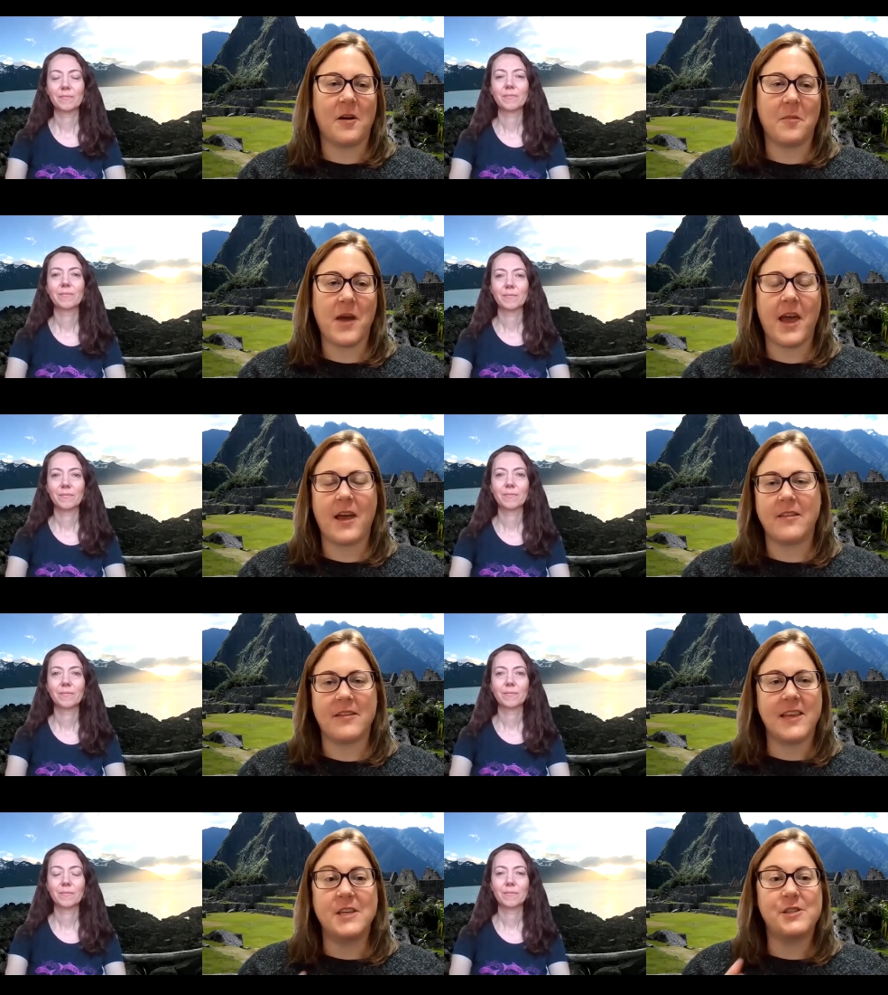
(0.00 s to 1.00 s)
Speaker 1: um,
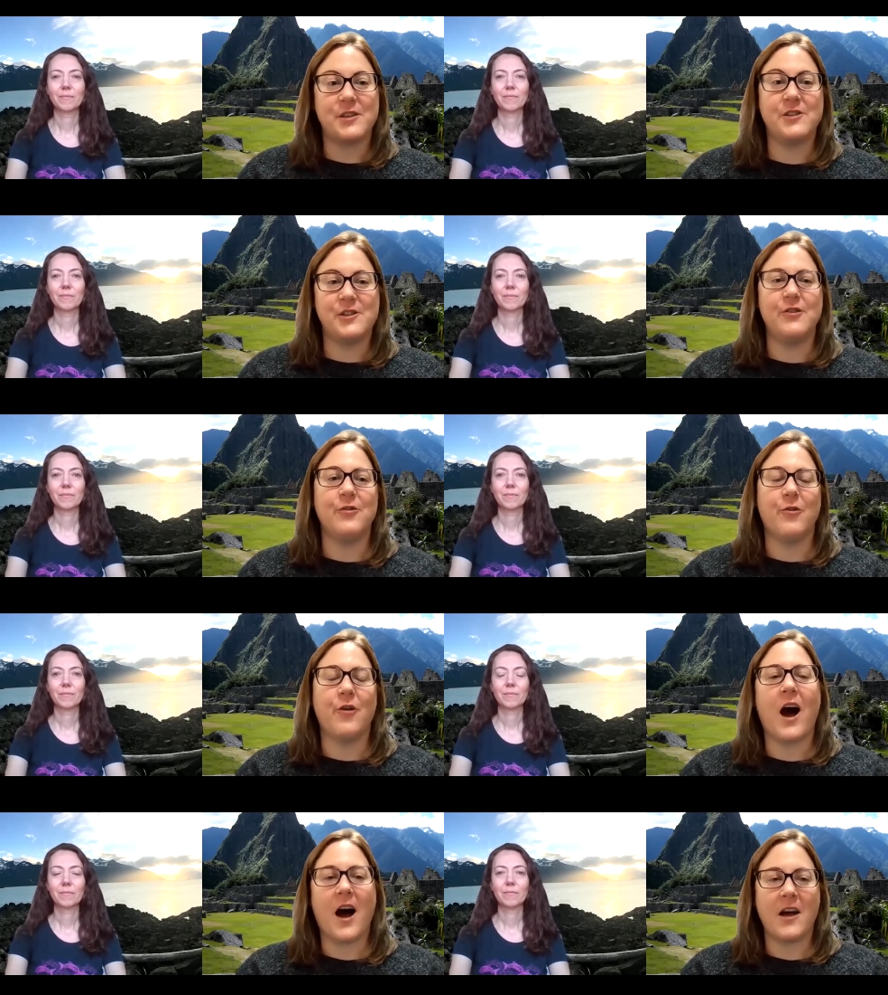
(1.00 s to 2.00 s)
and things to
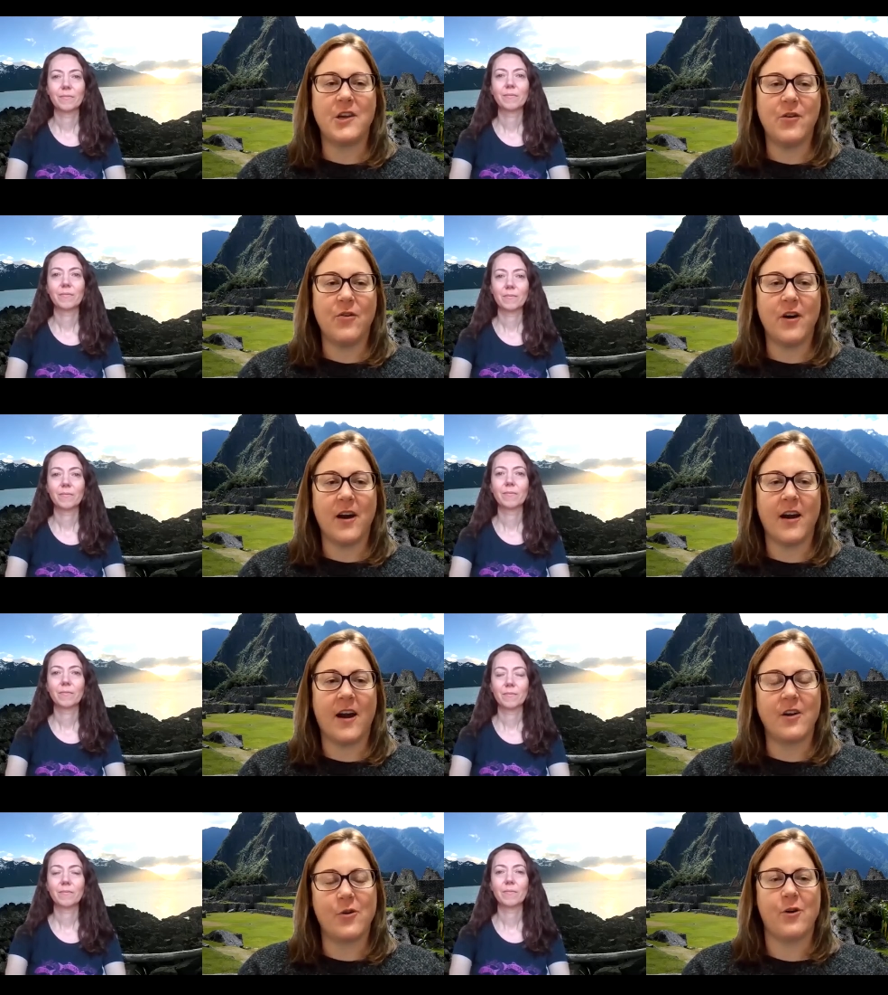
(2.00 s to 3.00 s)
do on
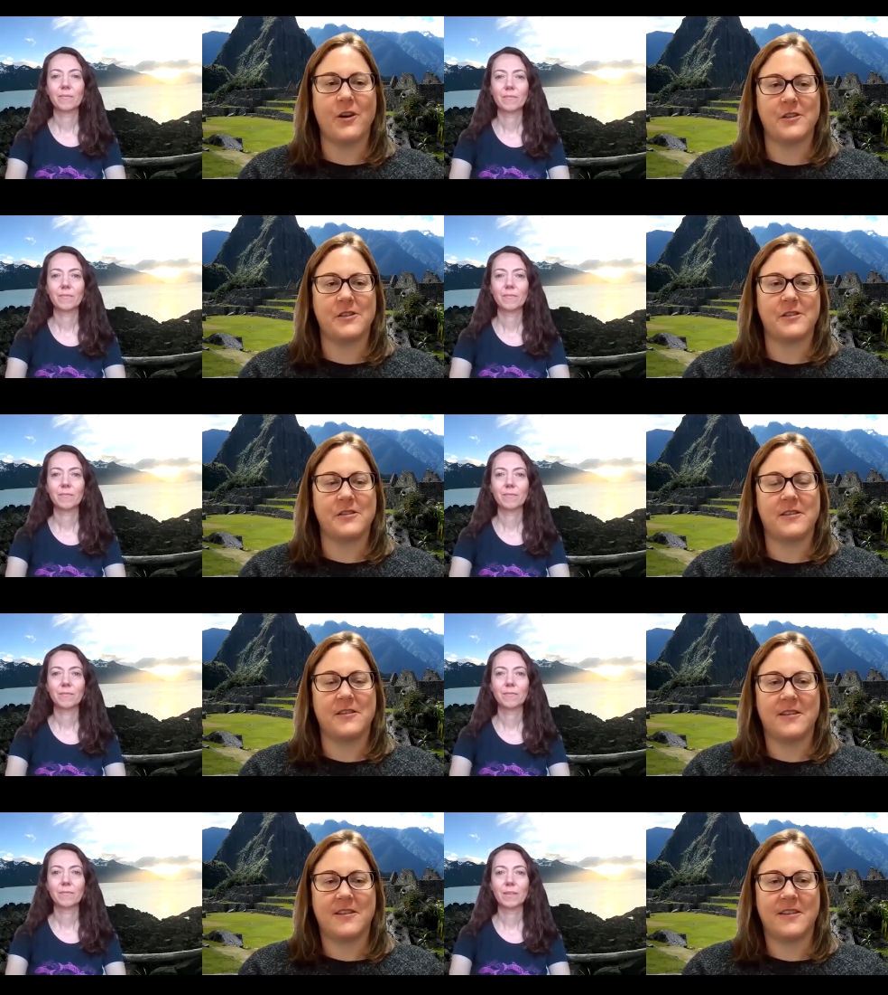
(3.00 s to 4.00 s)
your course?
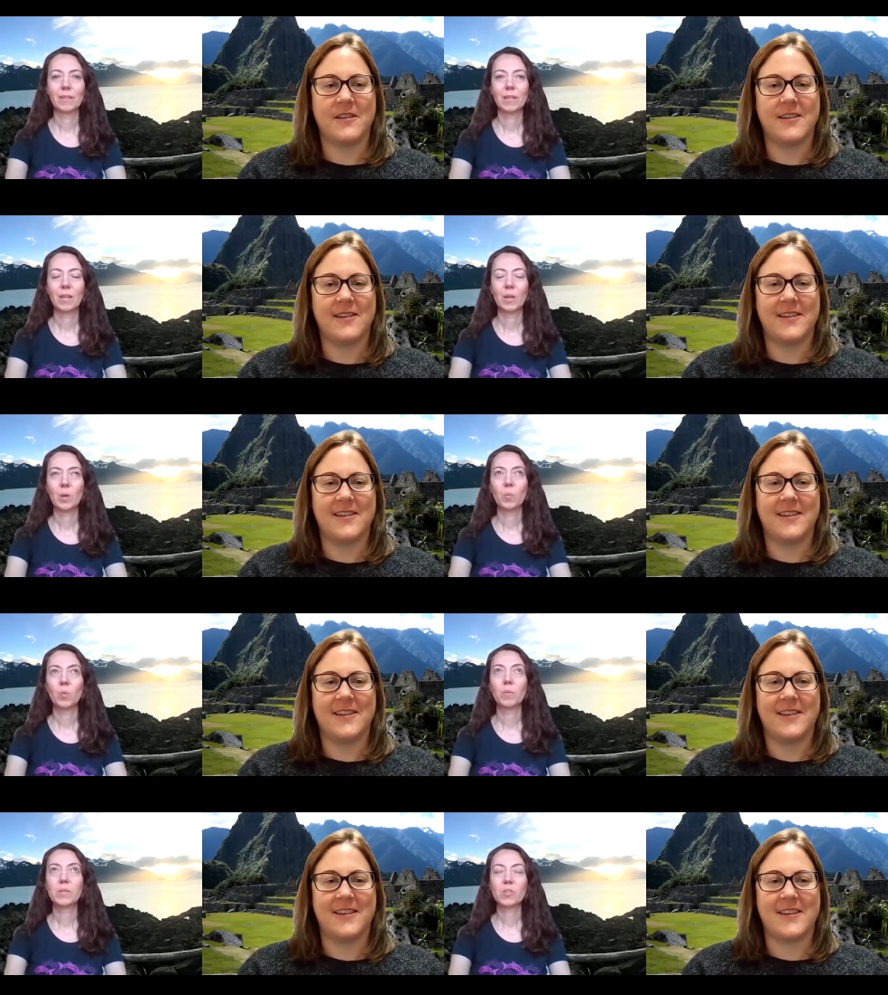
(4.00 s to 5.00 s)

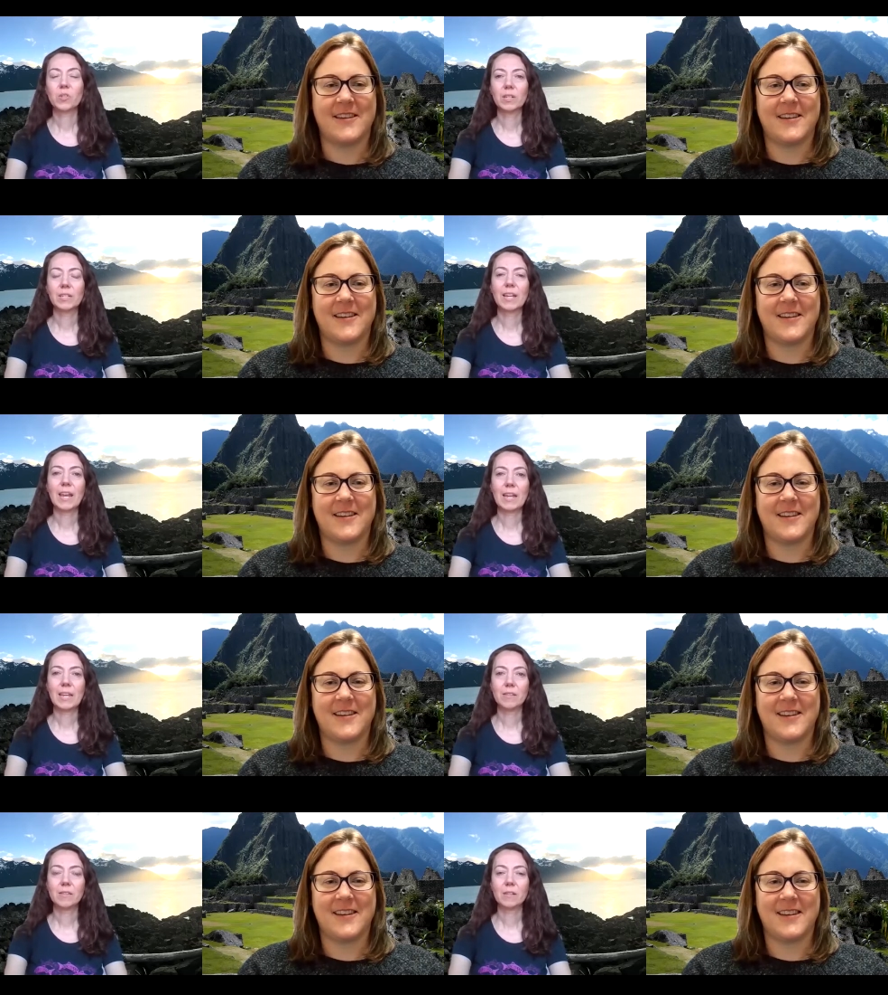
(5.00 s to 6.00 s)
Speaker 2: Well, we start in
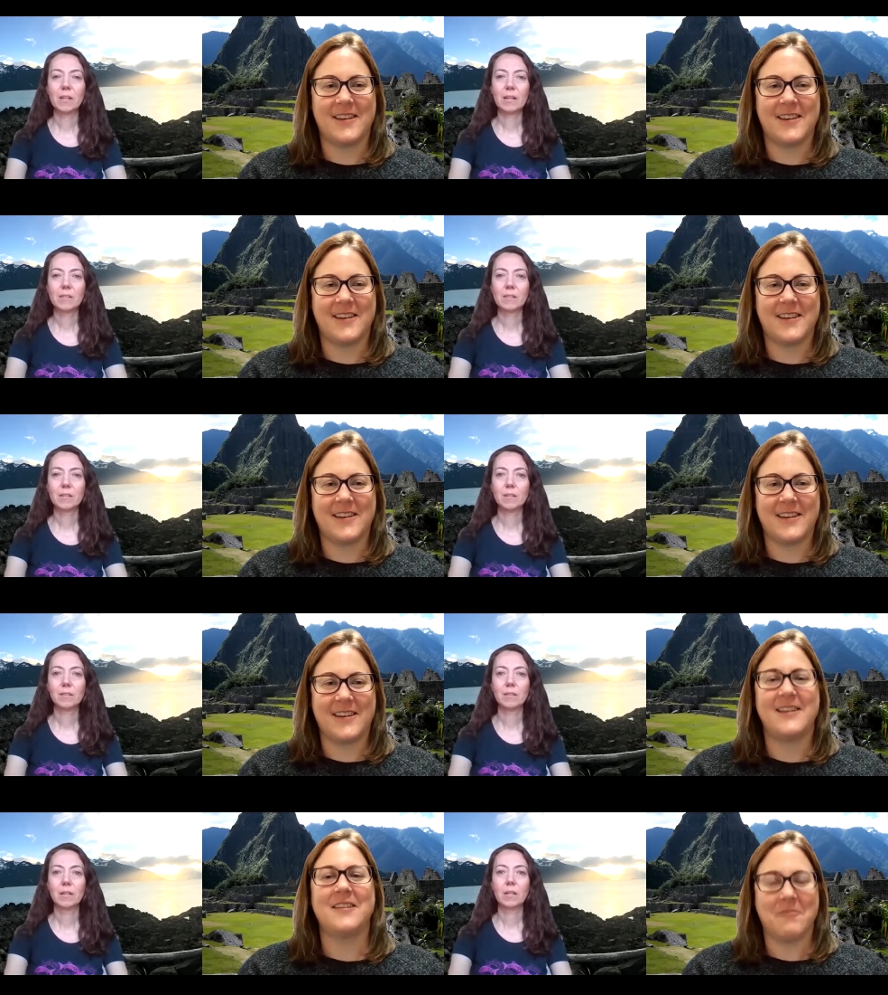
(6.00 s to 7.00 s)
Haines, Alaska.
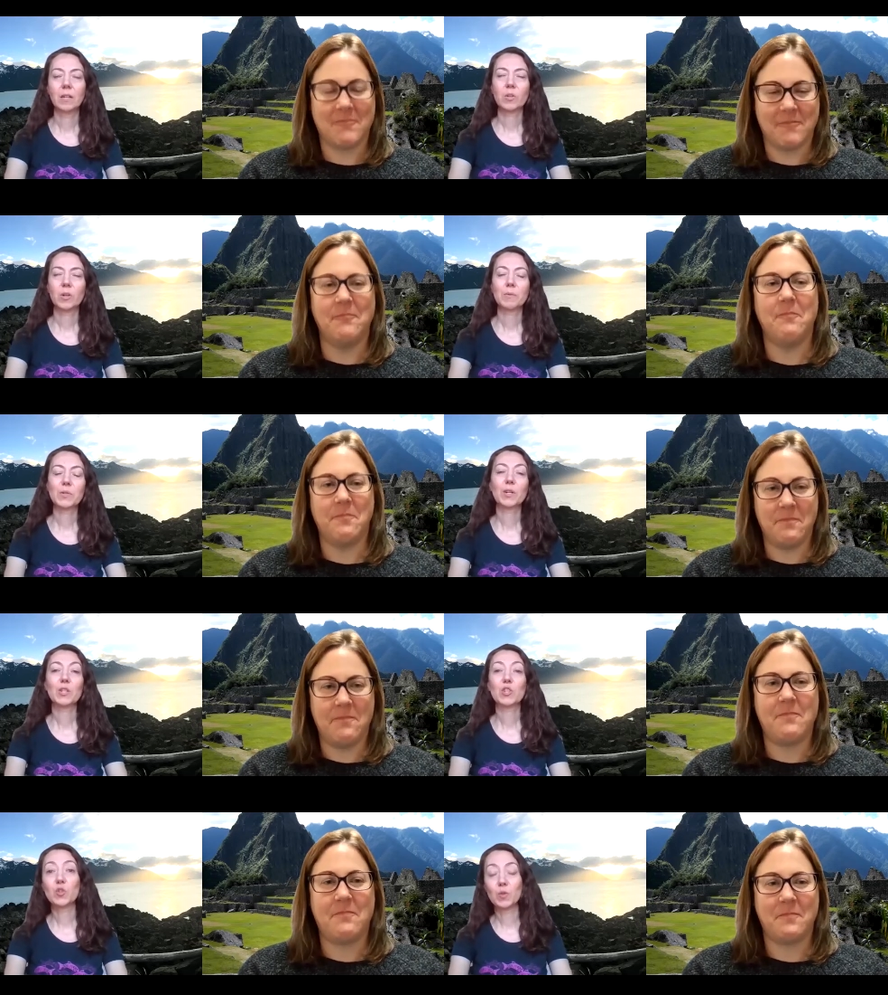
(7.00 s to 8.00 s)
Sorry, we start
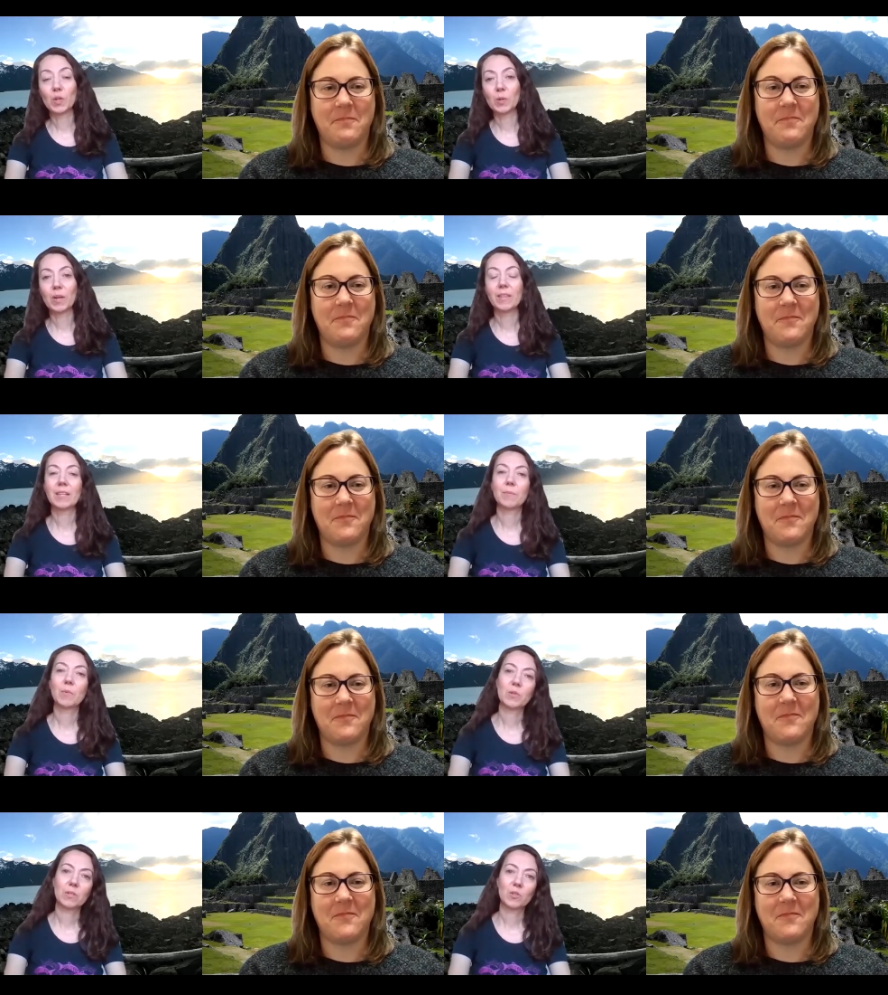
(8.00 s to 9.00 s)
in Juneau, and then
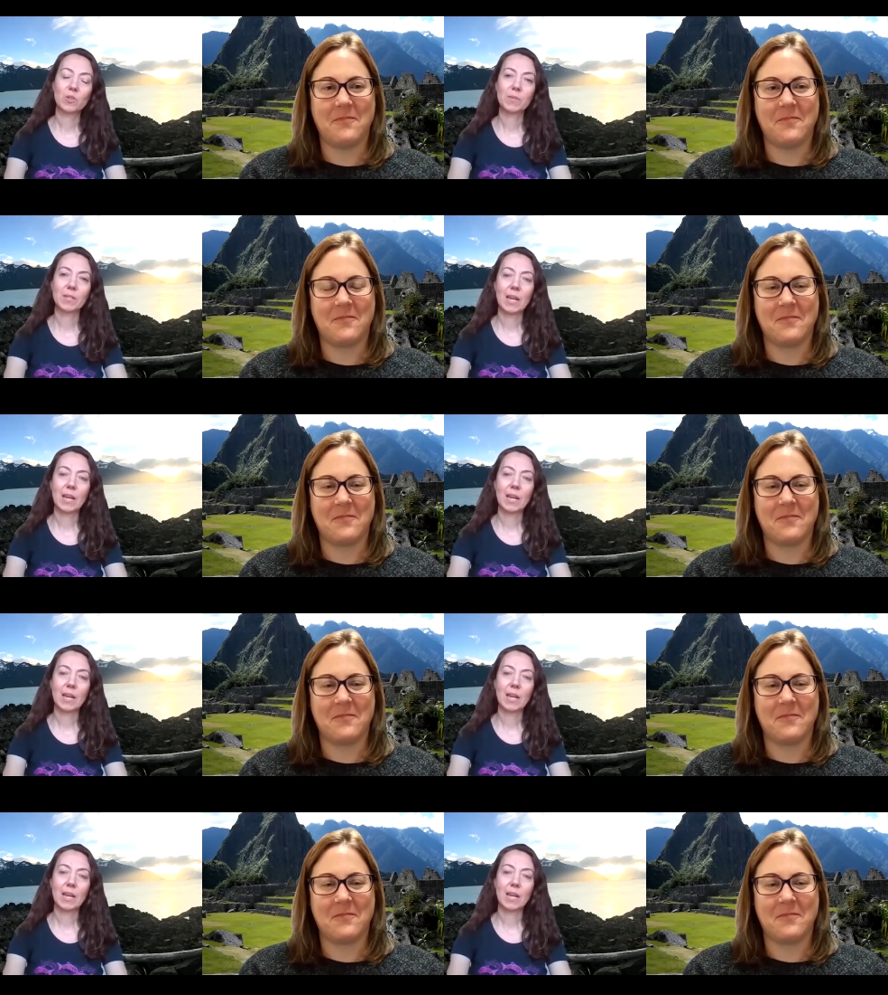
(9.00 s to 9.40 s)
most of the trips in